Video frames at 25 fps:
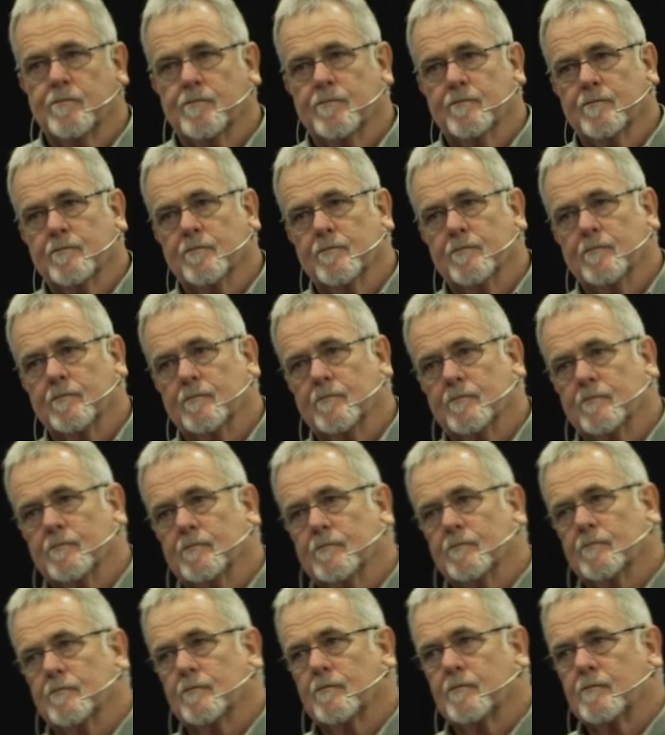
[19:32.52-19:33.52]

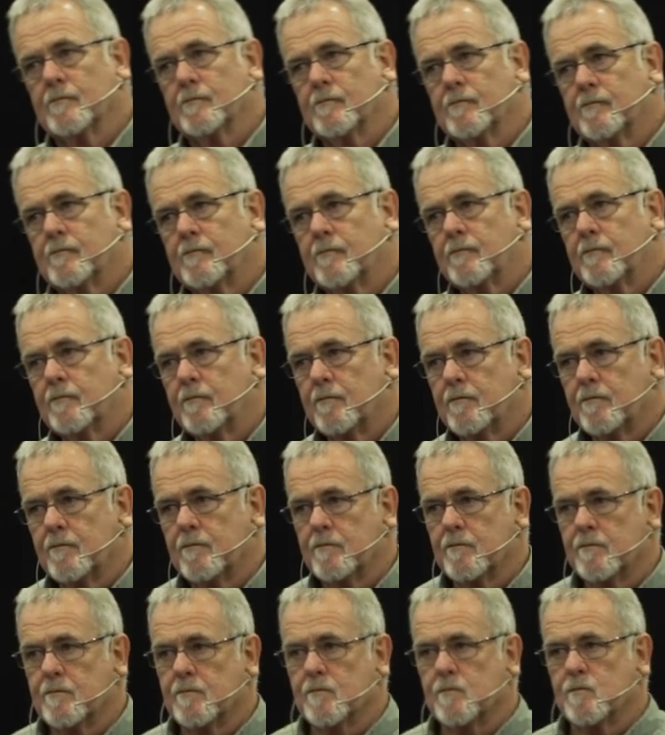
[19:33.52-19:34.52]
(silent)